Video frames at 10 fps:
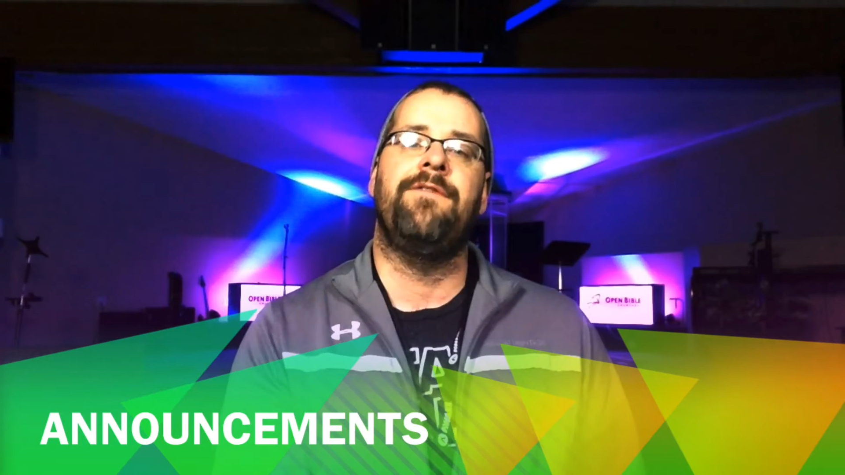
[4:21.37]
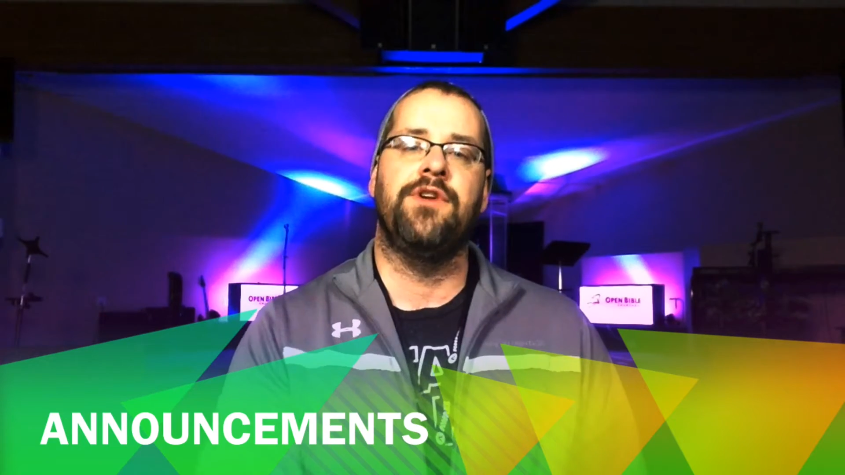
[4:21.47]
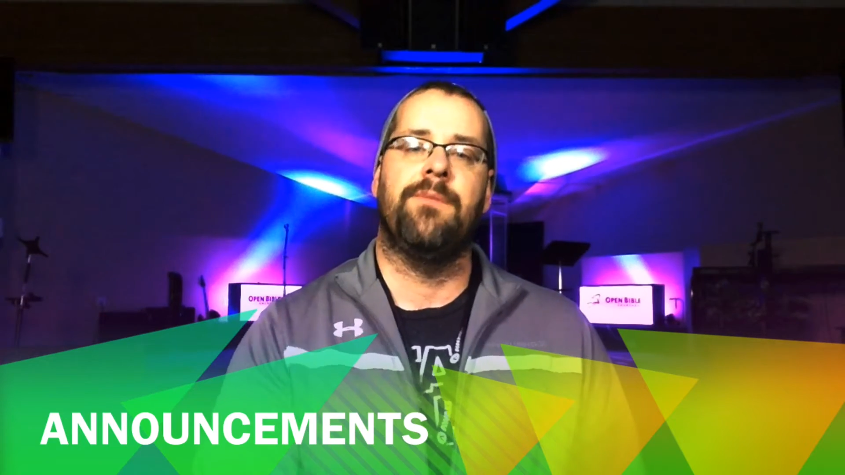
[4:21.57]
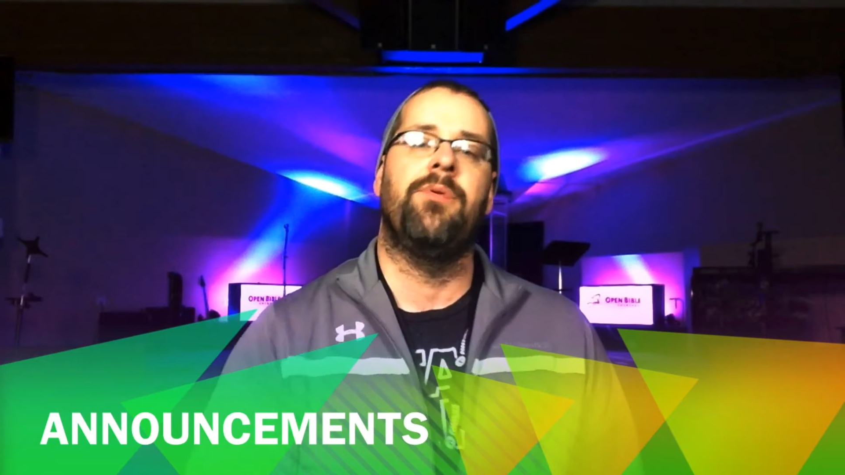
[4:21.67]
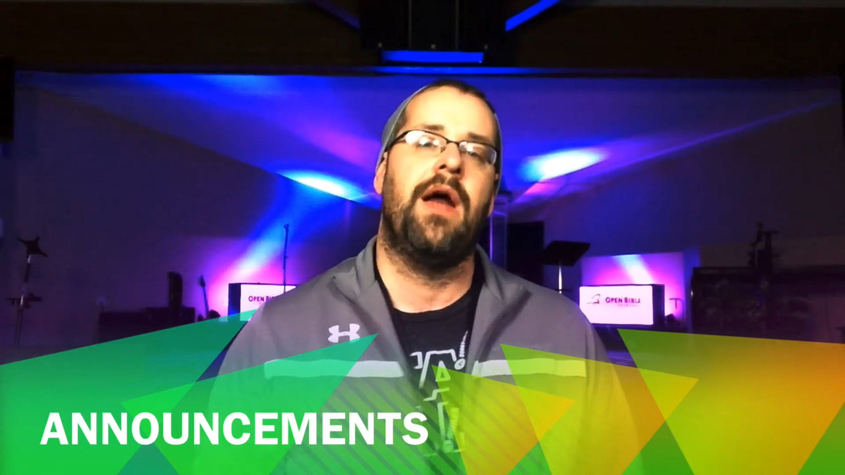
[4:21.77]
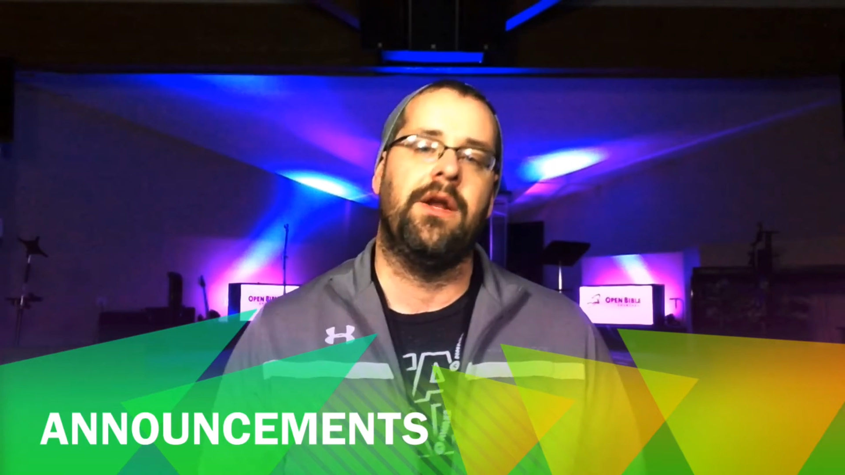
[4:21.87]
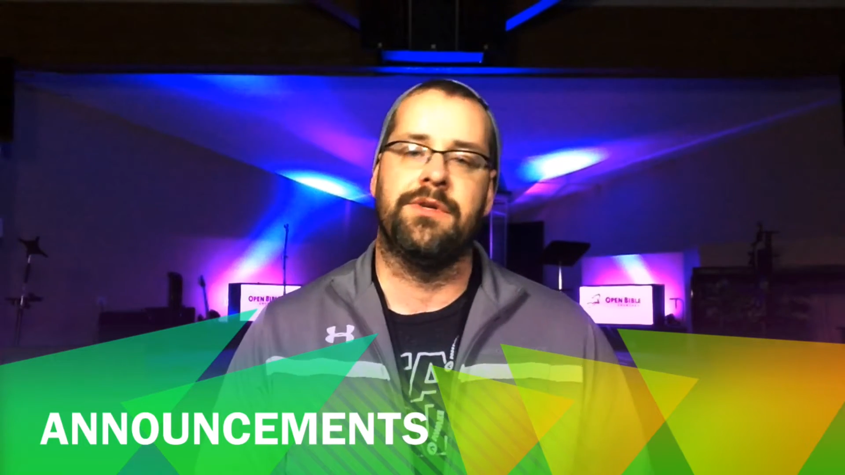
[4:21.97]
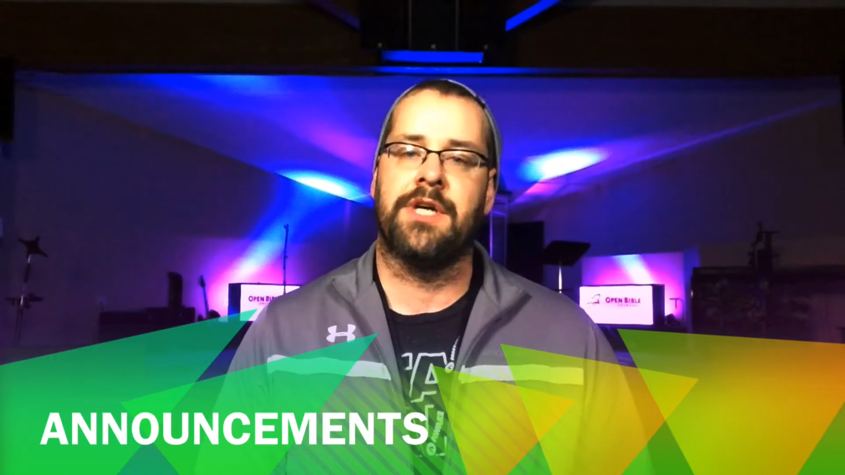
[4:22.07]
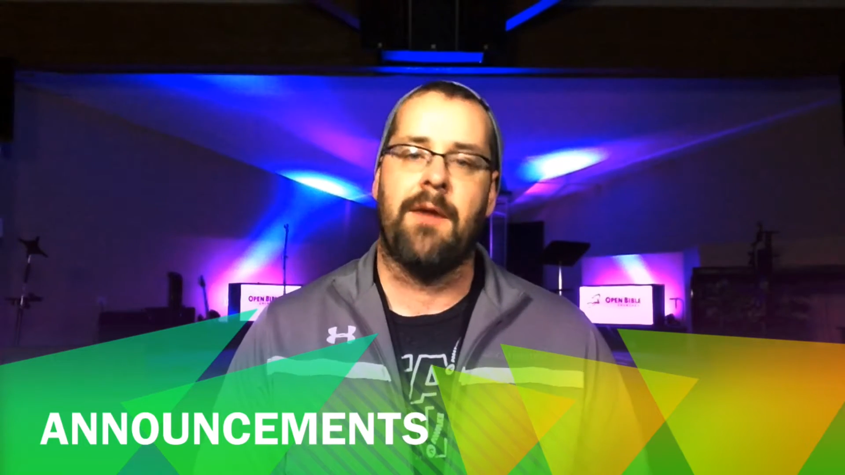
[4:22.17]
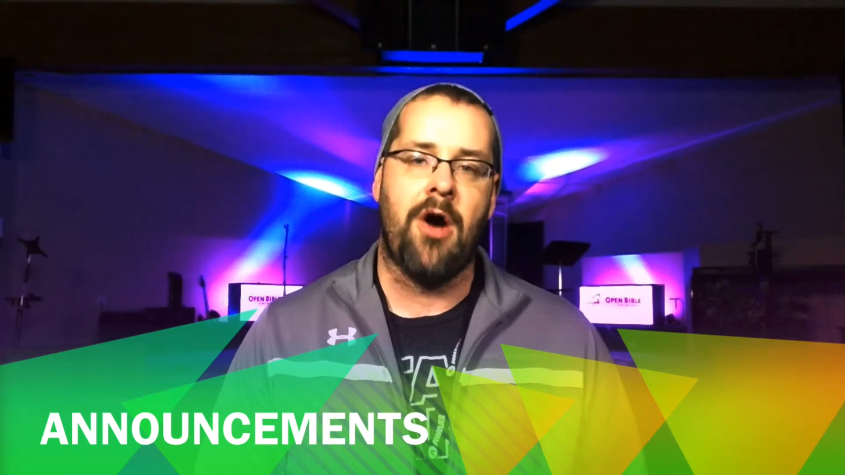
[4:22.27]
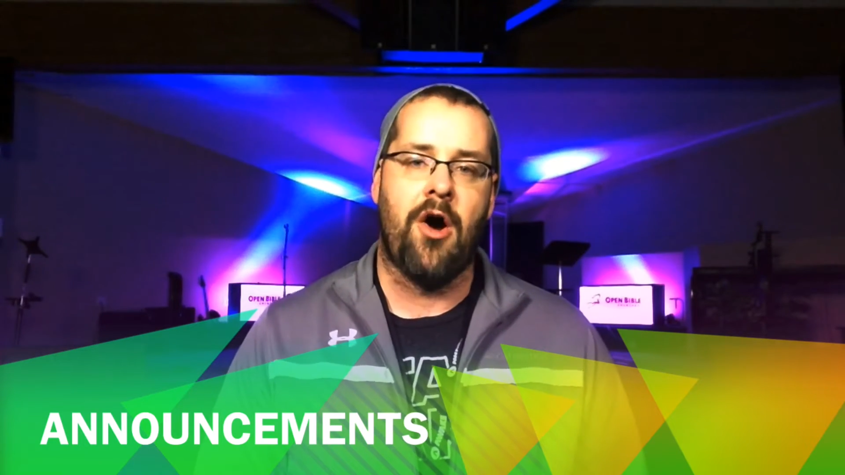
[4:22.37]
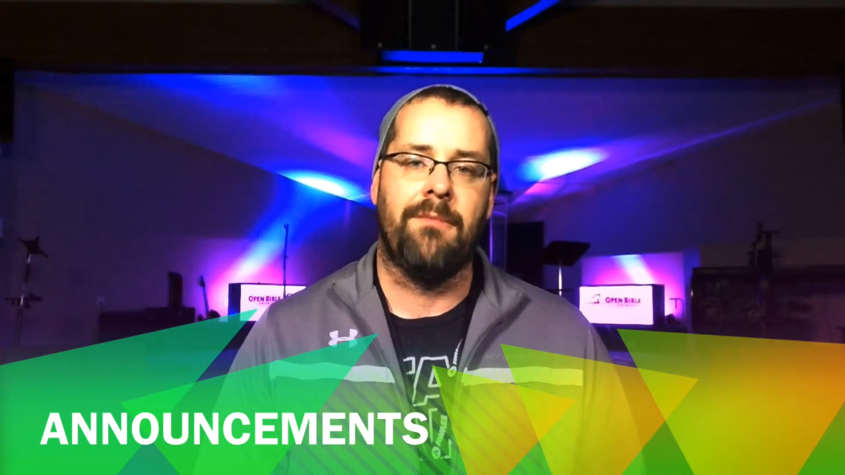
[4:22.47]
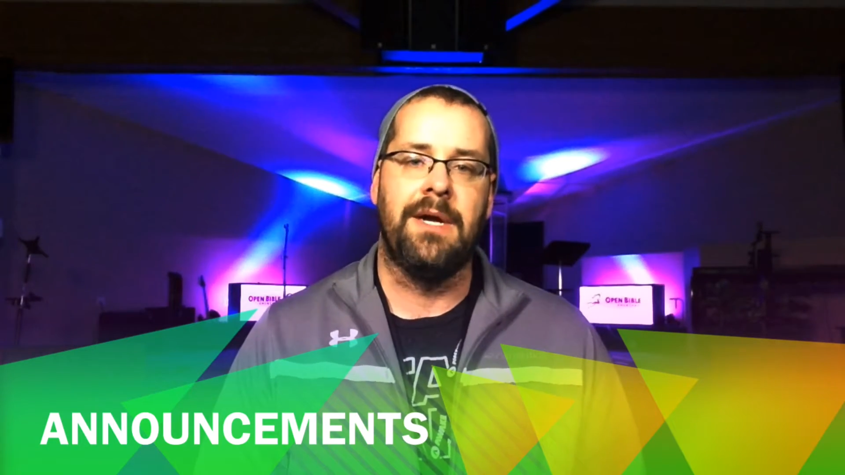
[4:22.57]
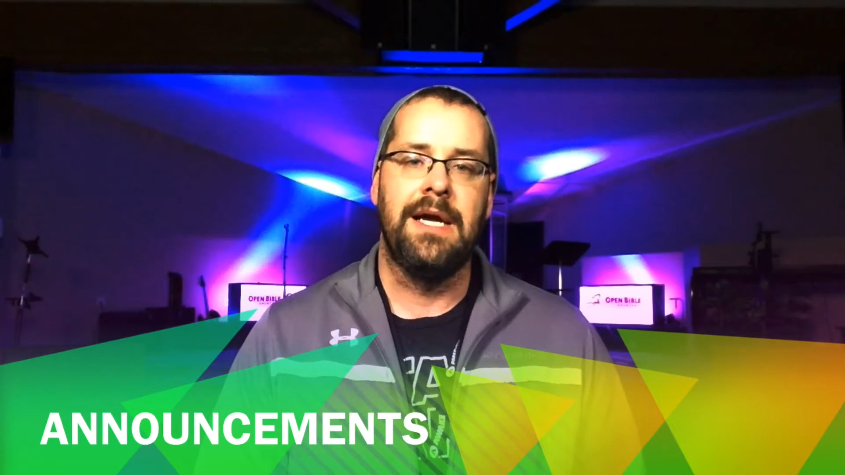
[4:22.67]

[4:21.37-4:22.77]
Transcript: for your prodigal to come home.